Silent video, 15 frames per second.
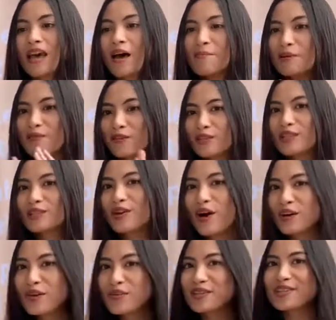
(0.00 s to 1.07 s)
But for the
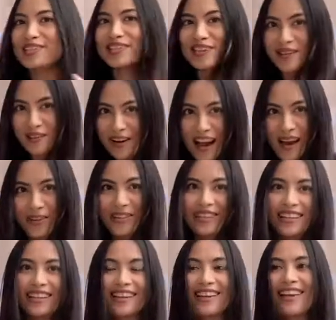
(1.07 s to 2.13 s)
dog owners in the crowd,
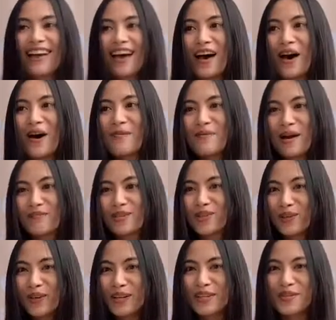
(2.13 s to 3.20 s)
um, I'm
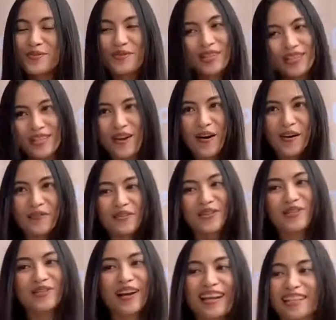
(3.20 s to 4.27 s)
sure you would know if you
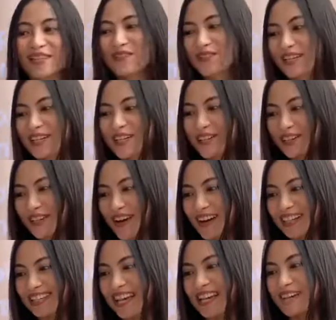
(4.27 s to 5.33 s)
try to feed your
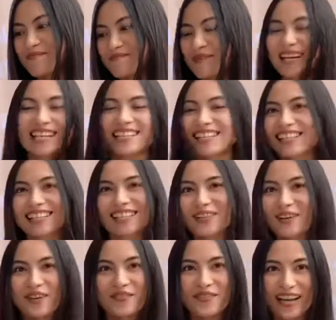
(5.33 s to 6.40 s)
dogs like medicines
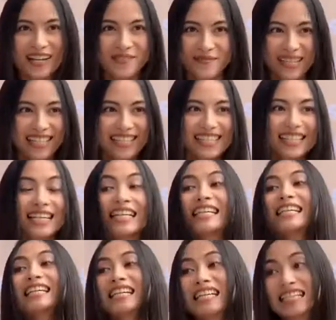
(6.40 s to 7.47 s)
or vitamins,
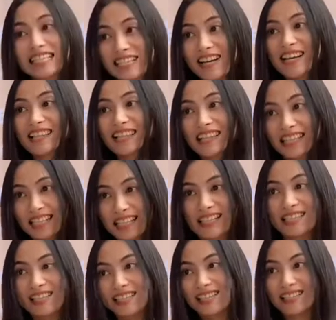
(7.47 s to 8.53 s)
it's not the
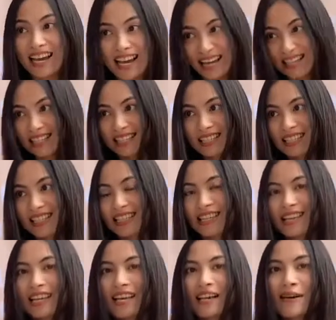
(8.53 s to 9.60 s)
easiest task.
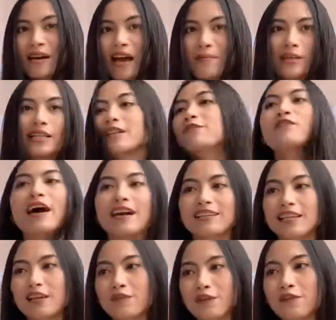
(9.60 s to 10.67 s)
I mean, in
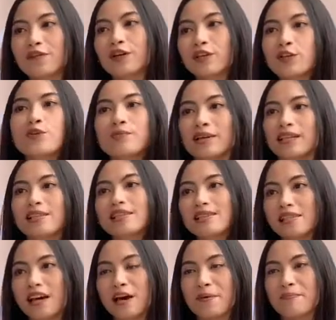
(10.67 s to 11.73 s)
fact, even for
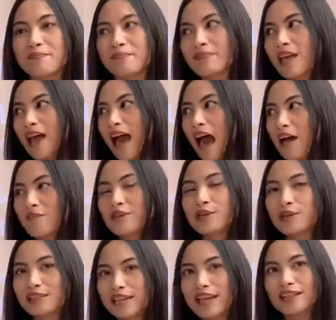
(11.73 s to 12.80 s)
humans, um, having
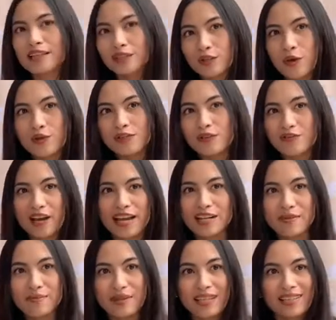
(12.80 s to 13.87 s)
your daily dose of
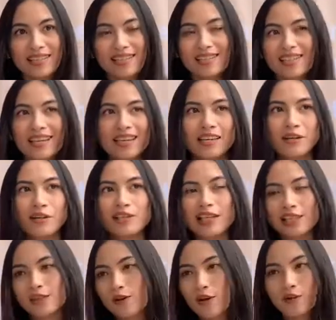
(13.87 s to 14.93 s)
vitamins, you know,
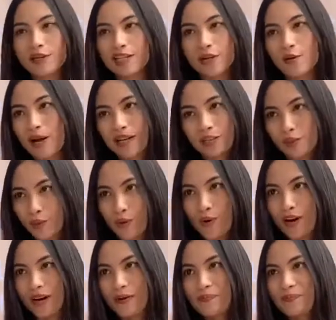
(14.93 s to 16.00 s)
it's already quite a chore.